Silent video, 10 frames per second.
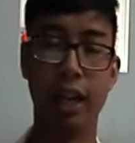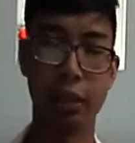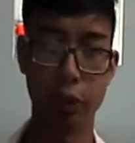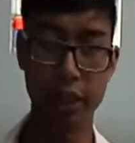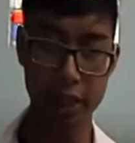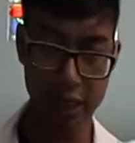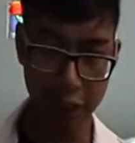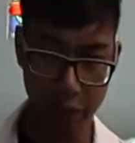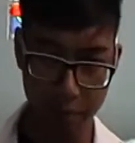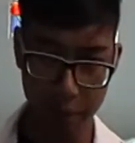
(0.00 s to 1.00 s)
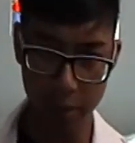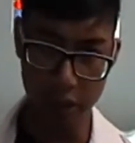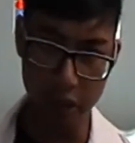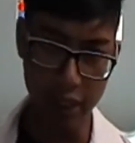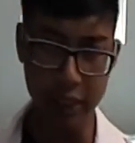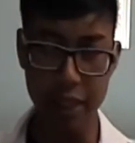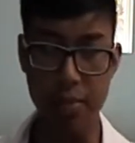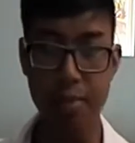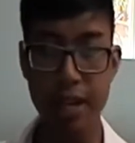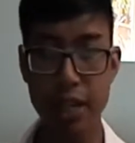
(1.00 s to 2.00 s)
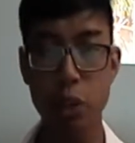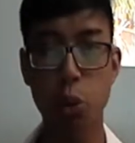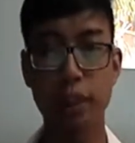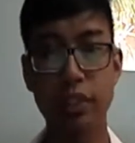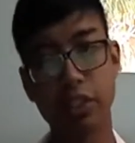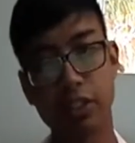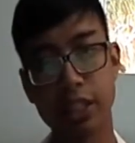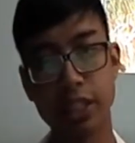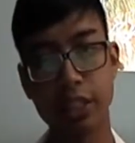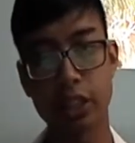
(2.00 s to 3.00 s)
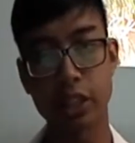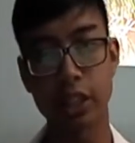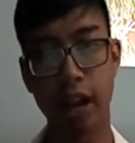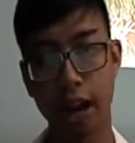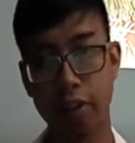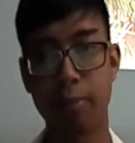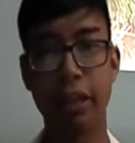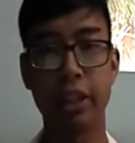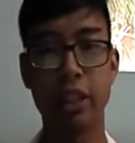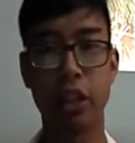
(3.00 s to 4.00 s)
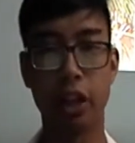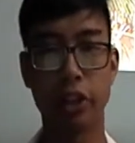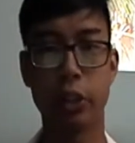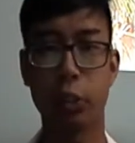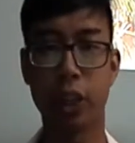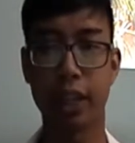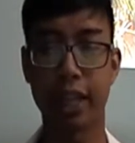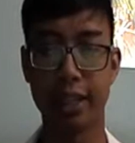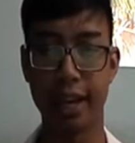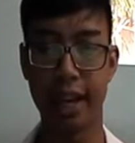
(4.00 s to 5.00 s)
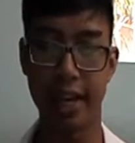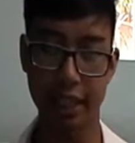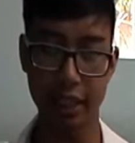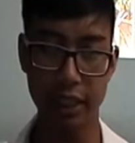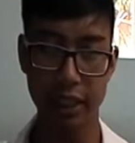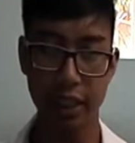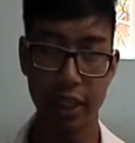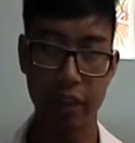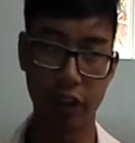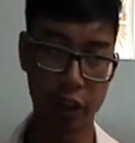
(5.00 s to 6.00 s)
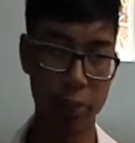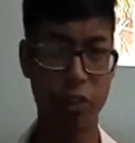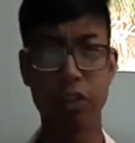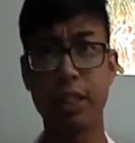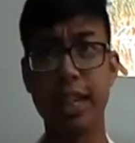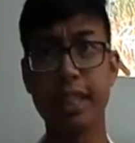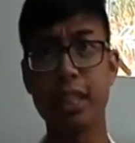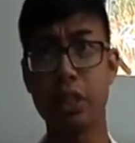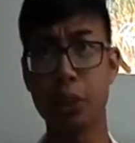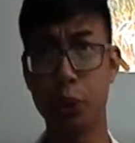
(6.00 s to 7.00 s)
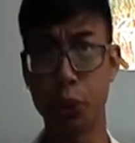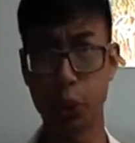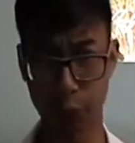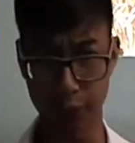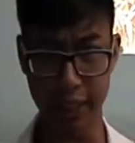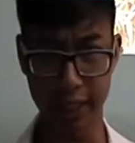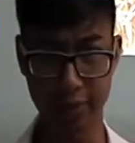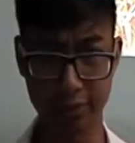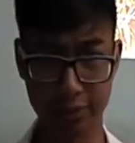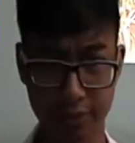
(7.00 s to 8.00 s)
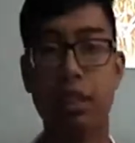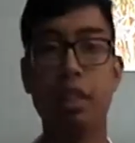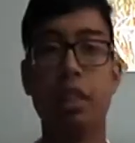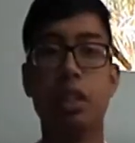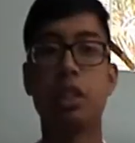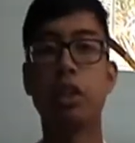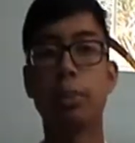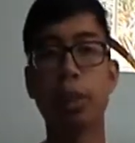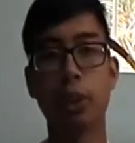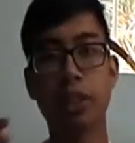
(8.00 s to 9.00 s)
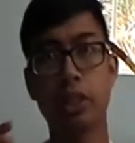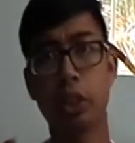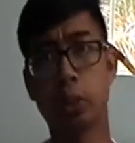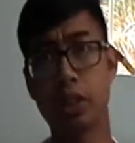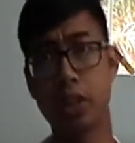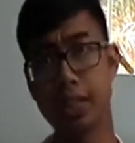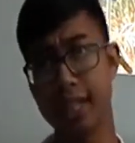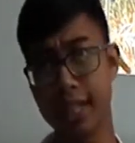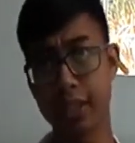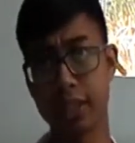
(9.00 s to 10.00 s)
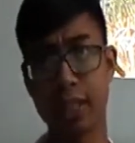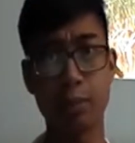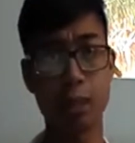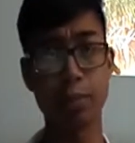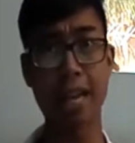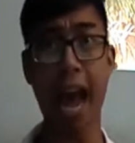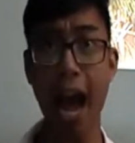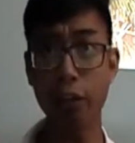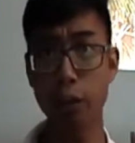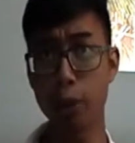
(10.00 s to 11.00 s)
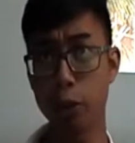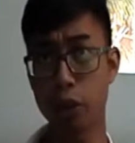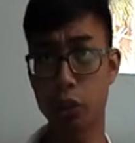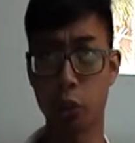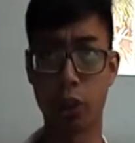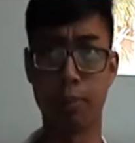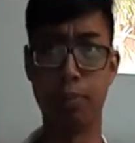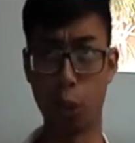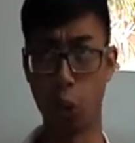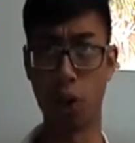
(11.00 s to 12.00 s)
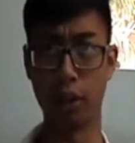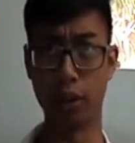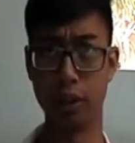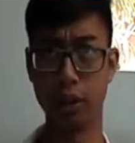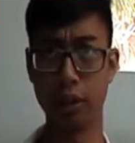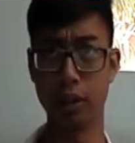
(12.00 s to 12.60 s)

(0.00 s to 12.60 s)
It was published in the May 2015 edition of Paleontology with an A, Volume 58, Issue 3. So the big research question here seems to be, how are mosasaurs born?